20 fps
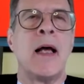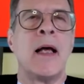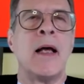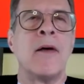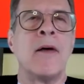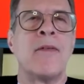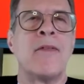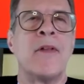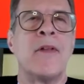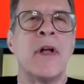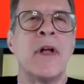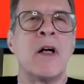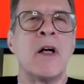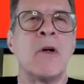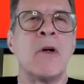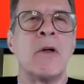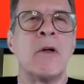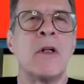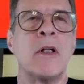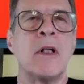if
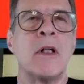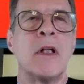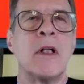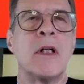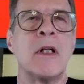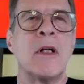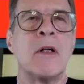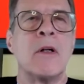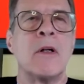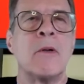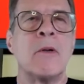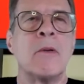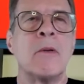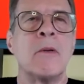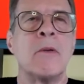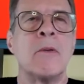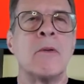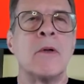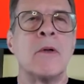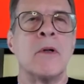there
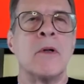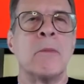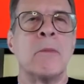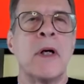were a